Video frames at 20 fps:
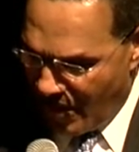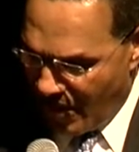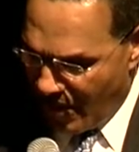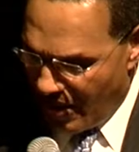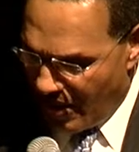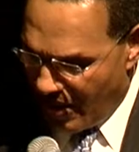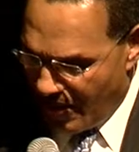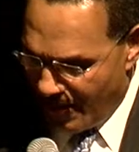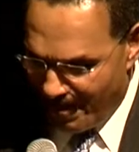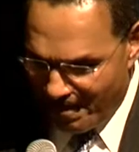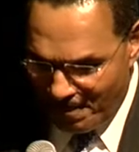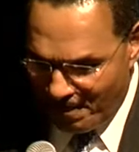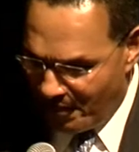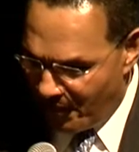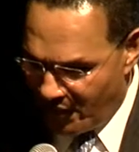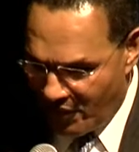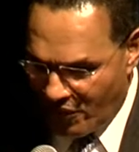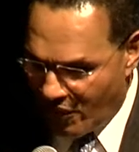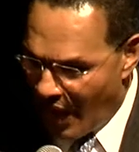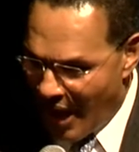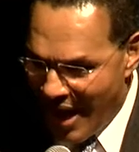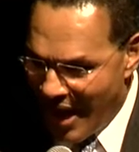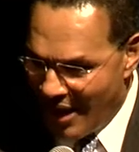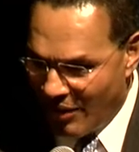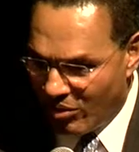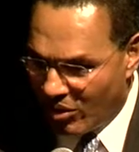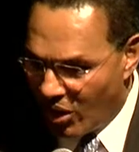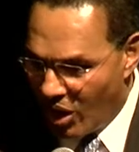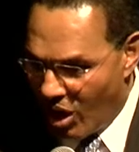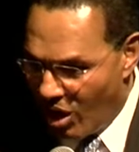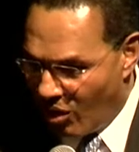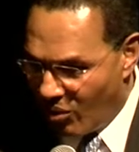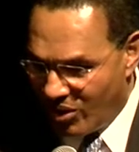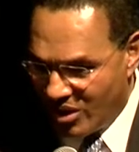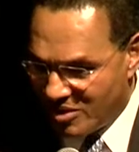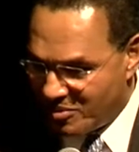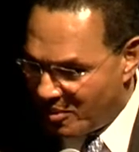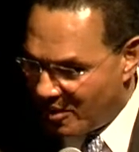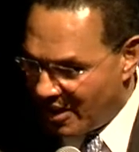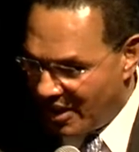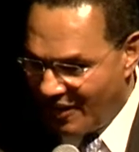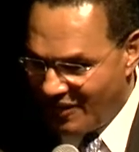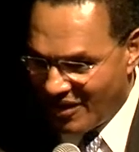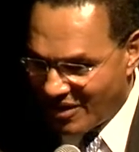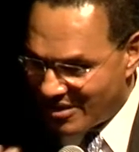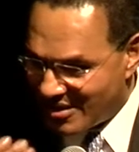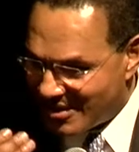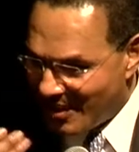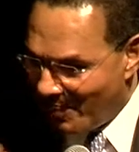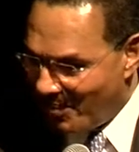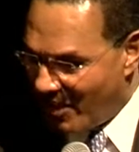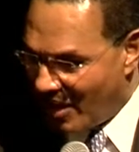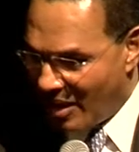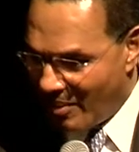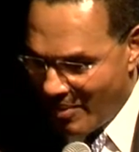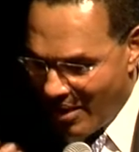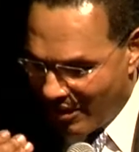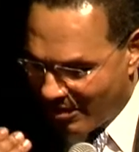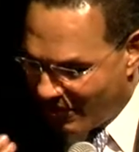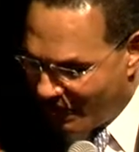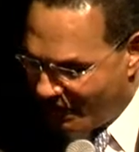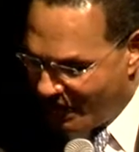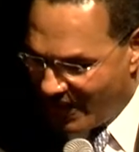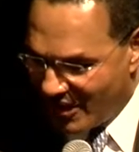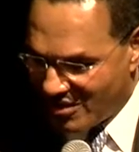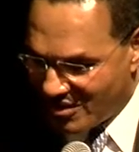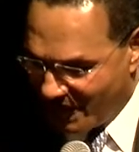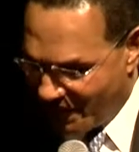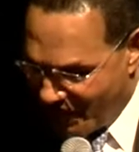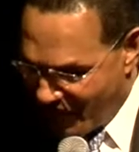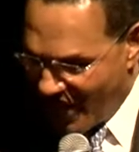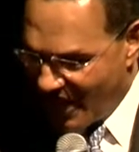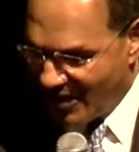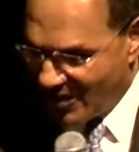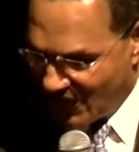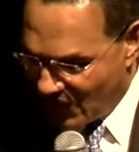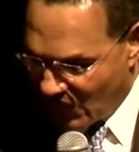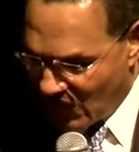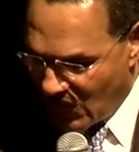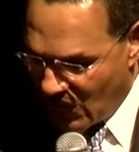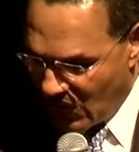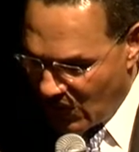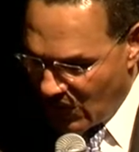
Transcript: Um, I will always believe there's something about the face-to-face -face